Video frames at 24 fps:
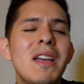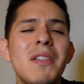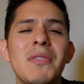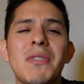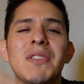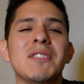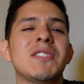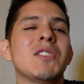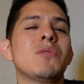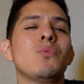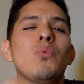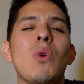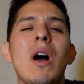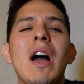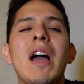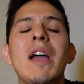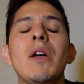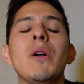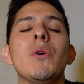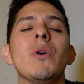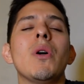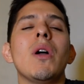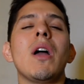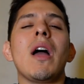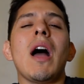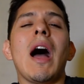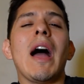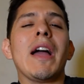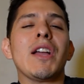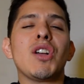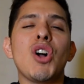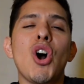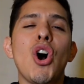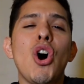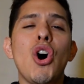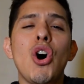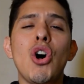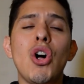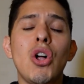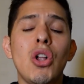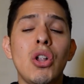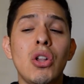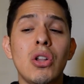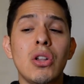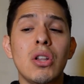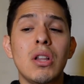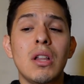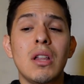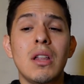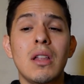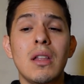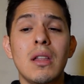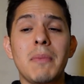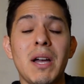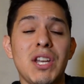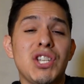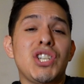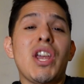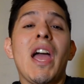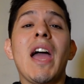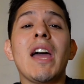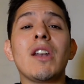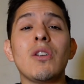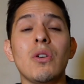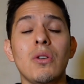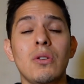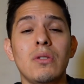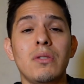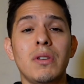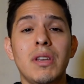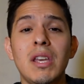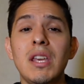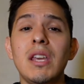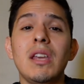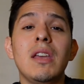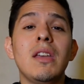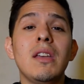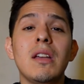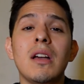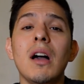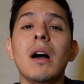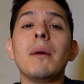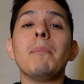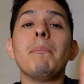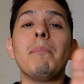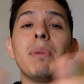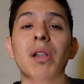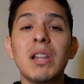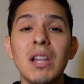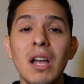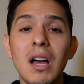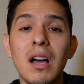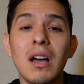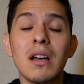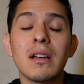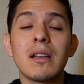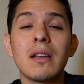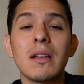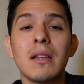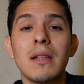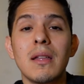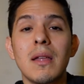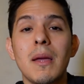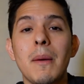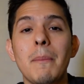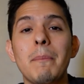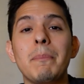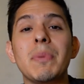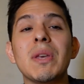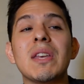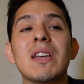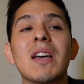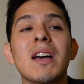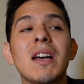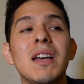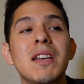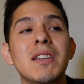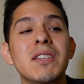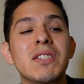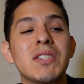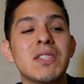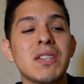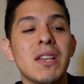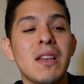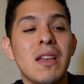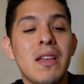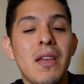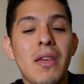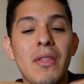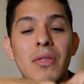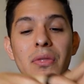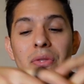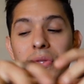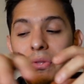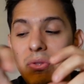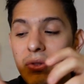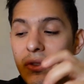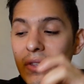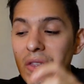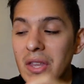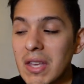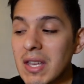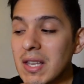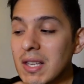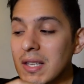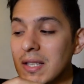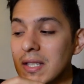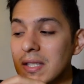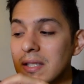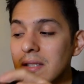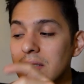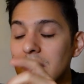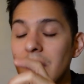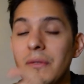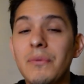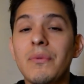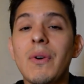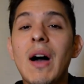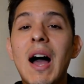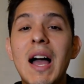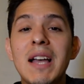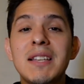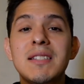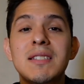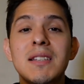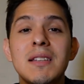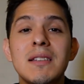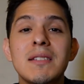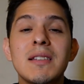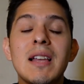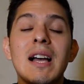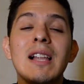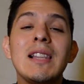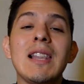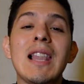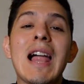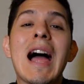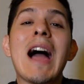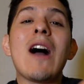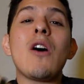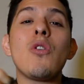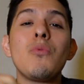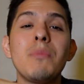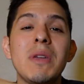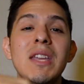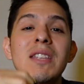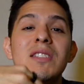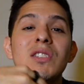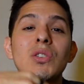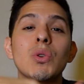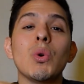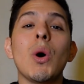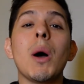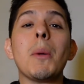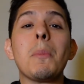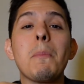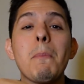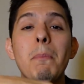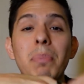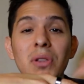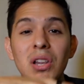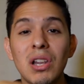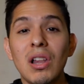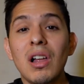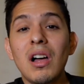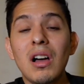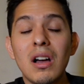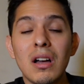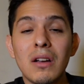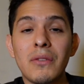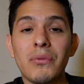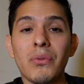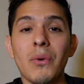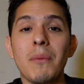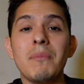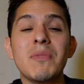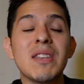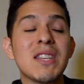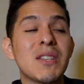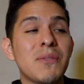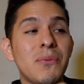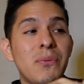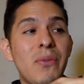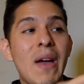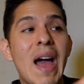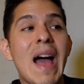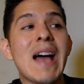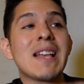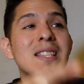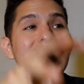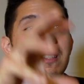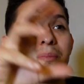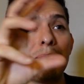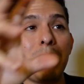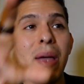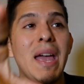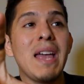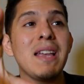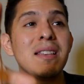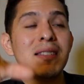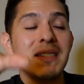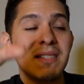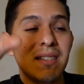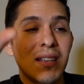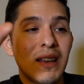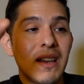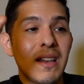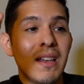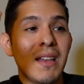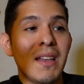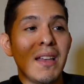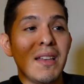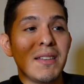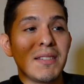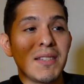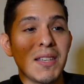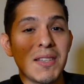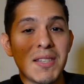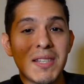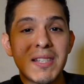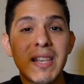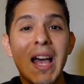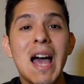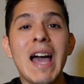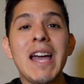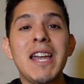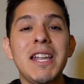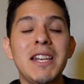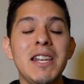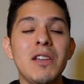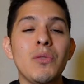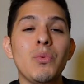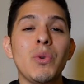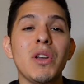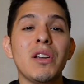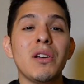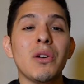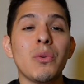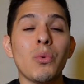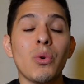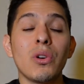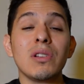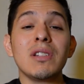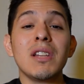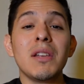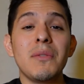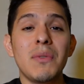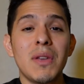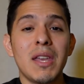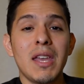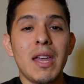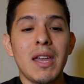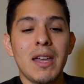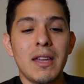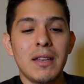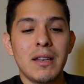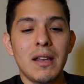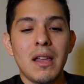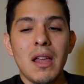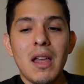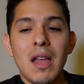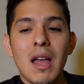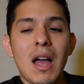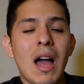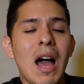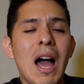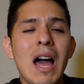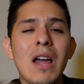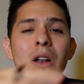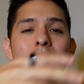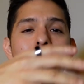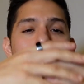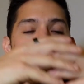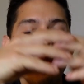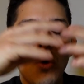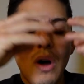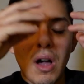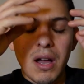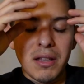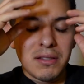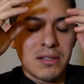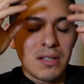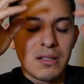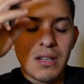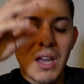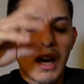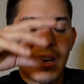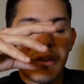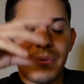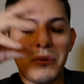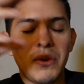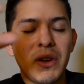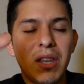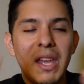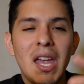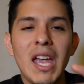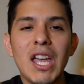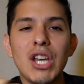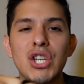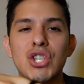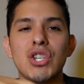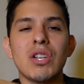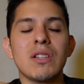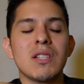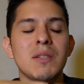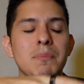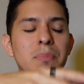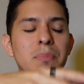this is why I call my channel Eink Unplugged, because these devices allow me to unplug from this fast-paced society we're living in. I don't want the notifications.